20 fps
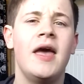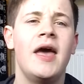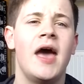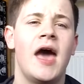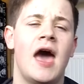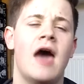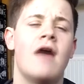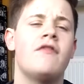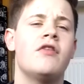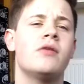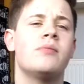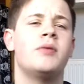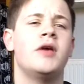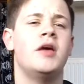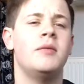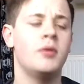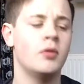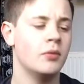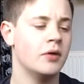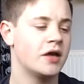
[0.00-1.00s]
A heavier
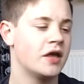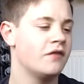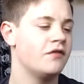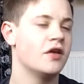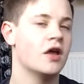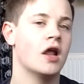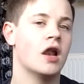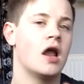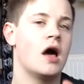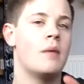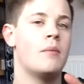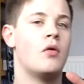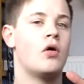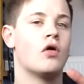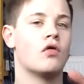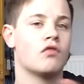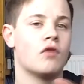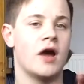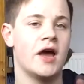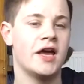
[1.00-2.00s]
BB will give you a lot more
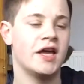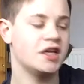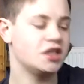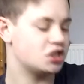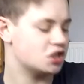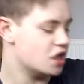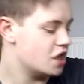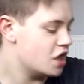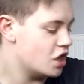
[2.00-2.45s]
range.